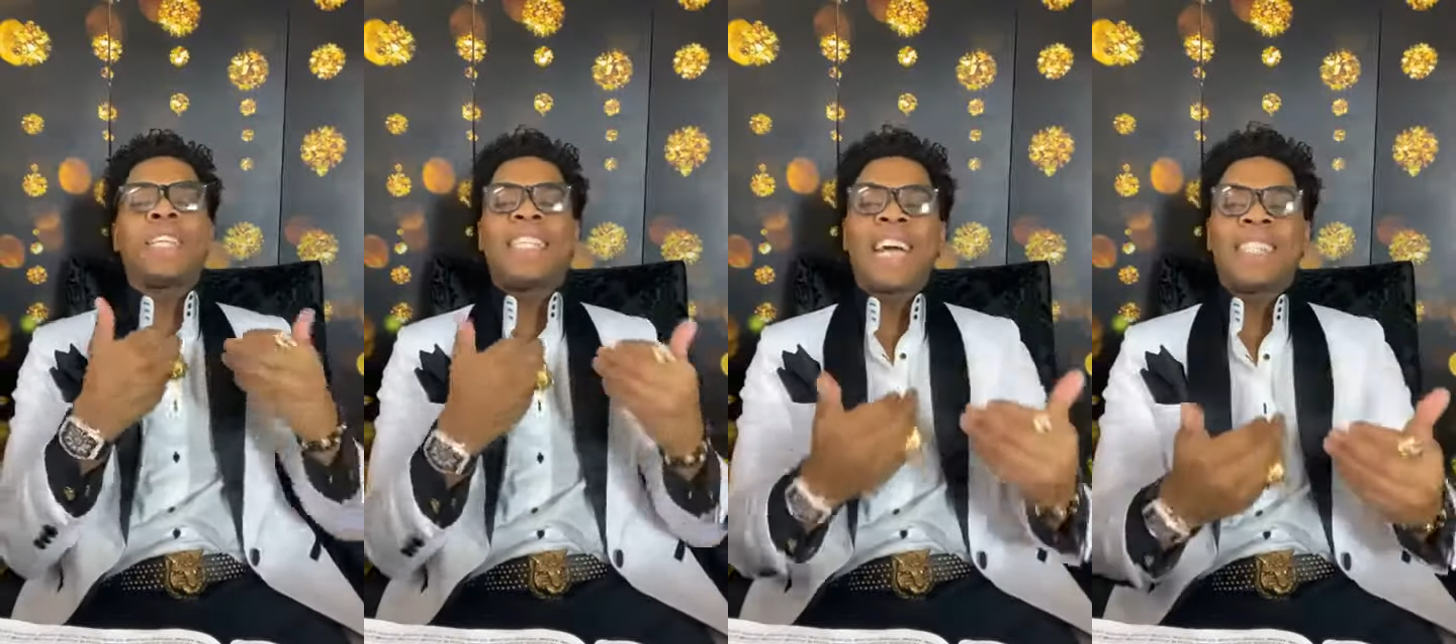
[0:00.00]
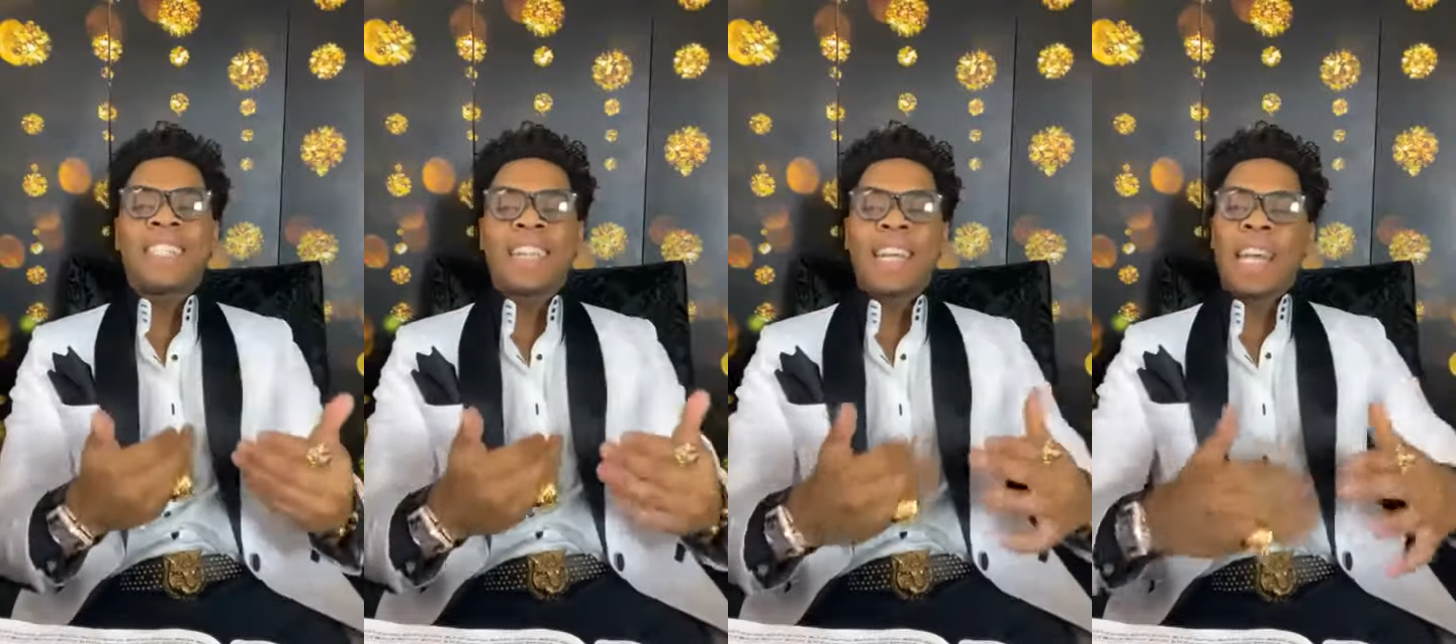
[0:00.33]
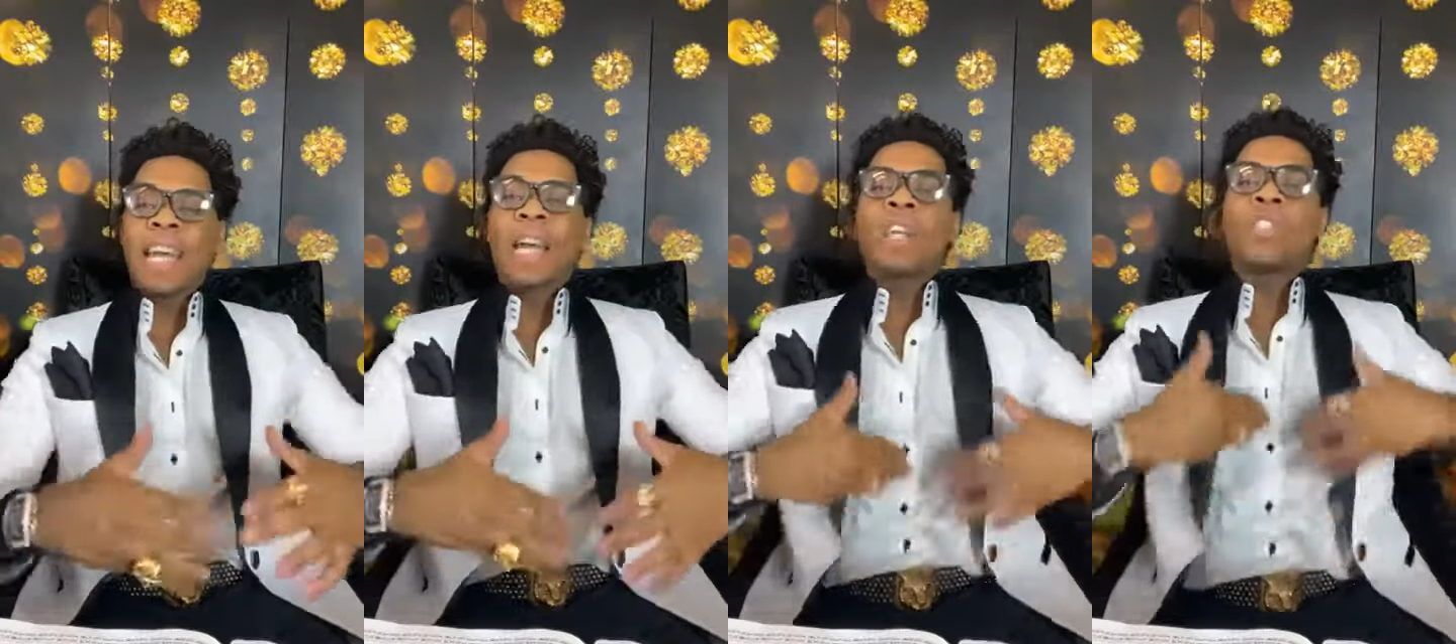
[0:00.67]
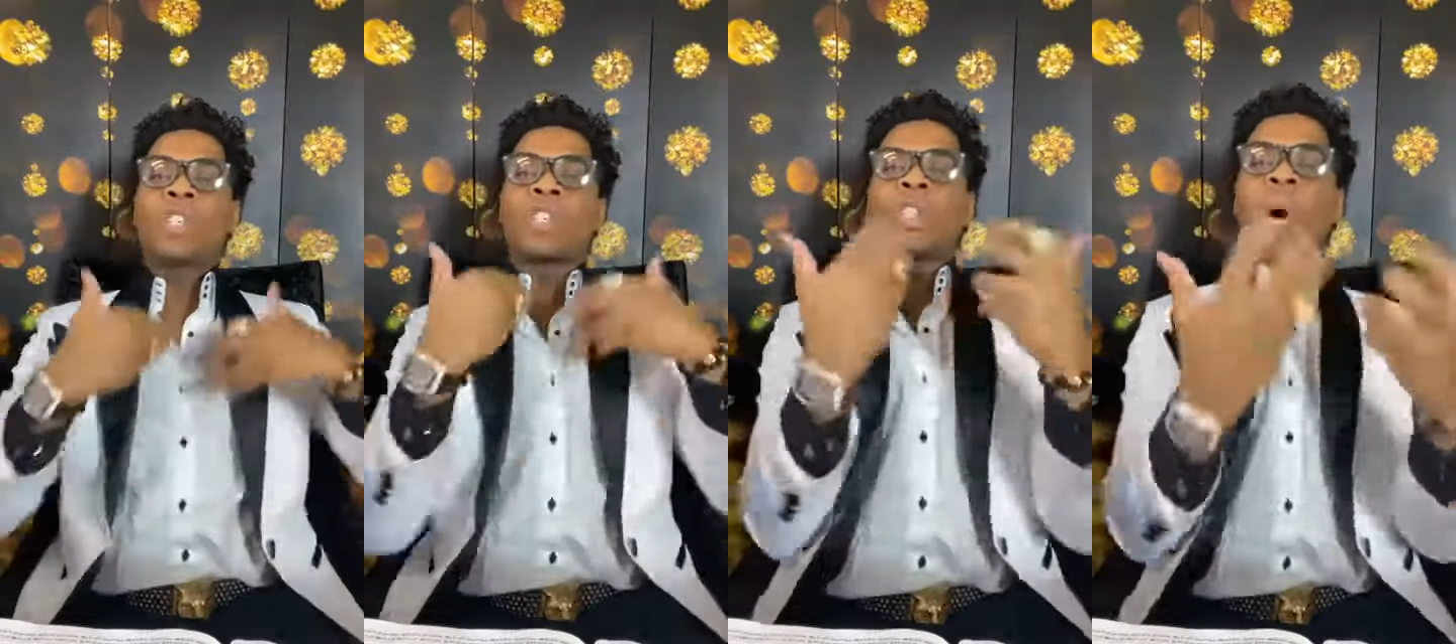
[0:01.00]
destiny
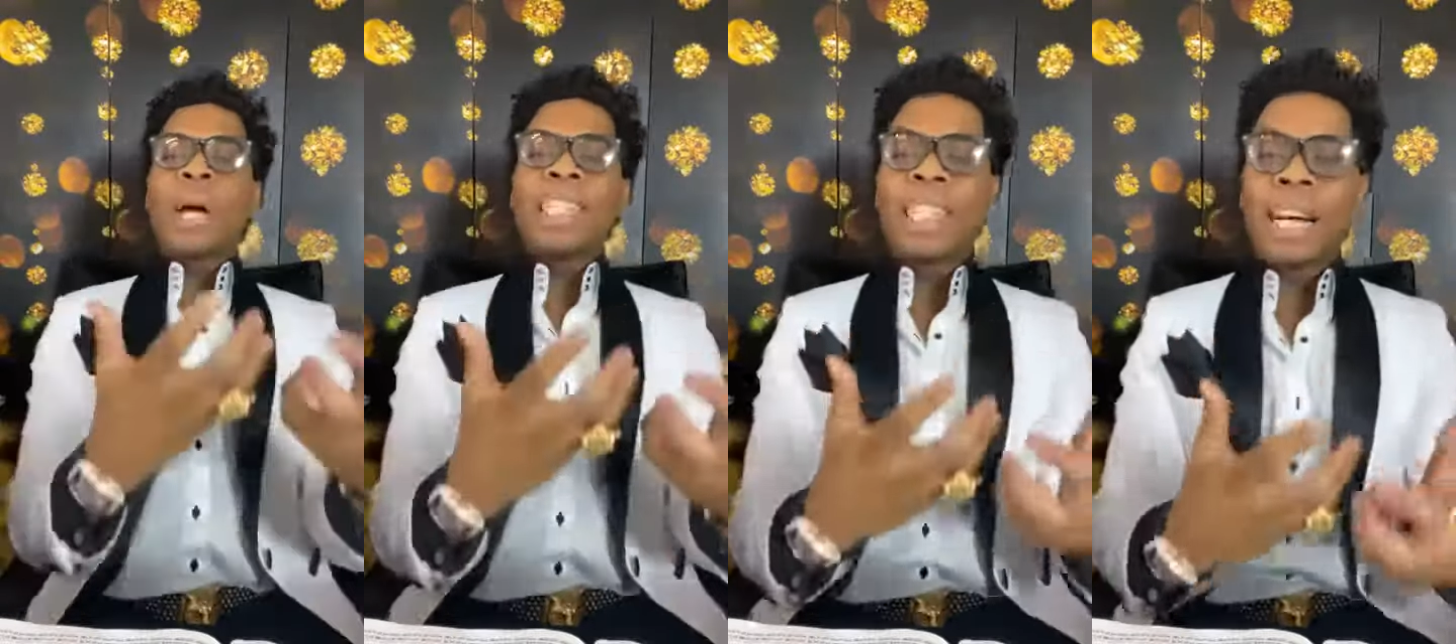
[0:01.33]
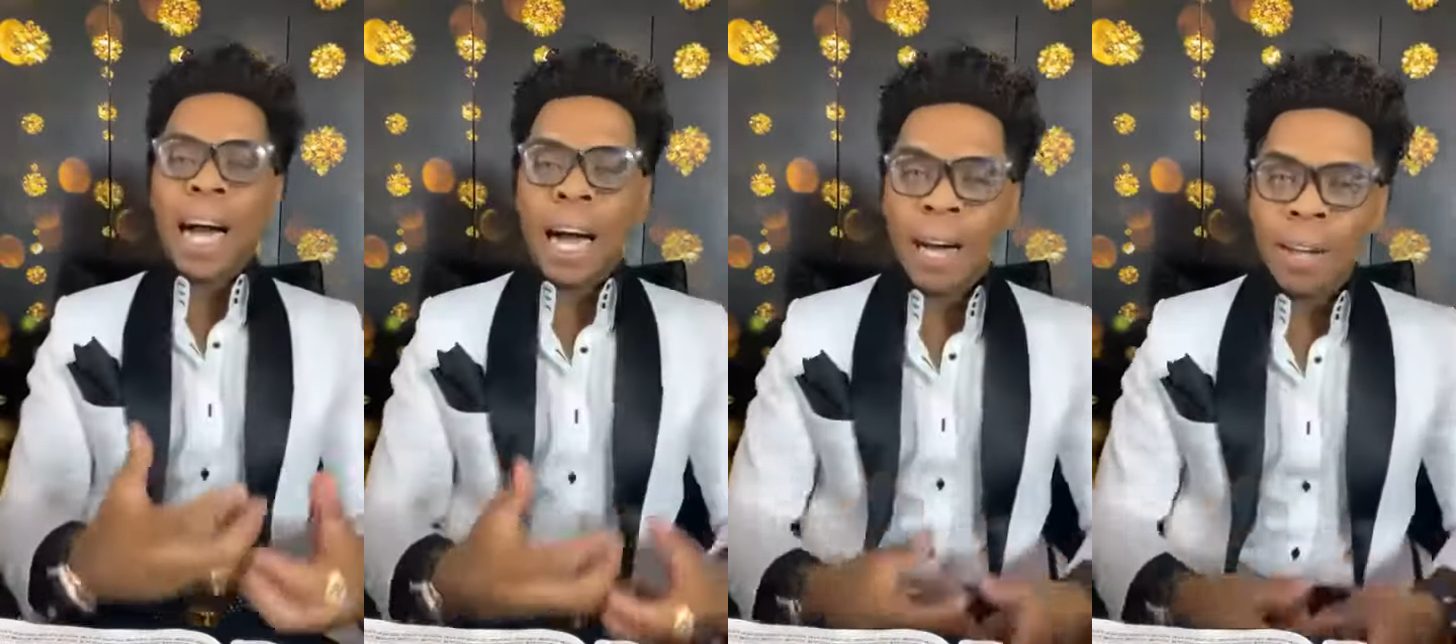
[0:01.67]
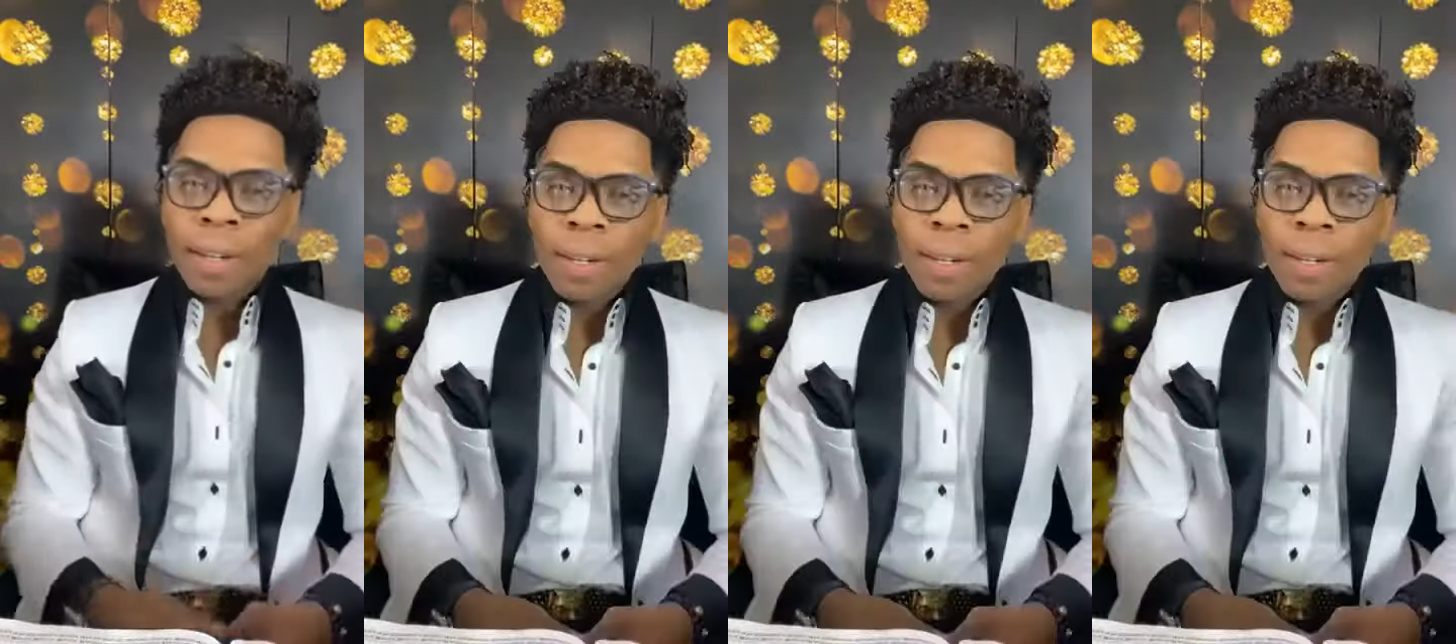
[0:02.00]
to sow into God.